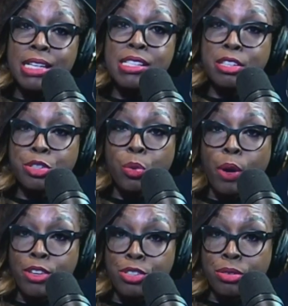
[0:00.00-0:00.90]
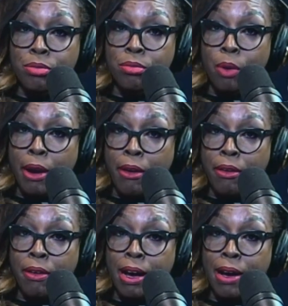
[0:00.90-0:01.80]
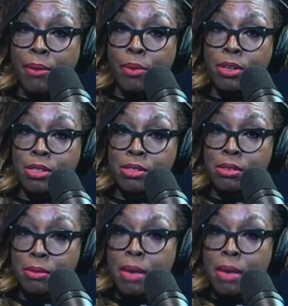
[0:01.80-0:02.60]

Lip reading: situation where I was